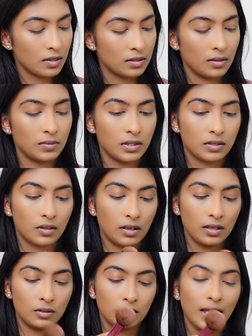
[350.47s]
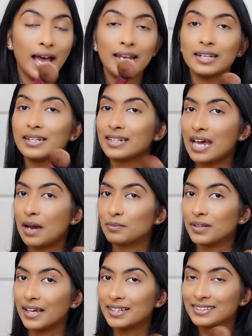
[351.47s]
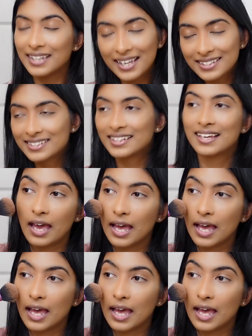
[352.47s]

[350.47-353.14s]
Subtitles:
So I'm just gonna do that, tap the excess,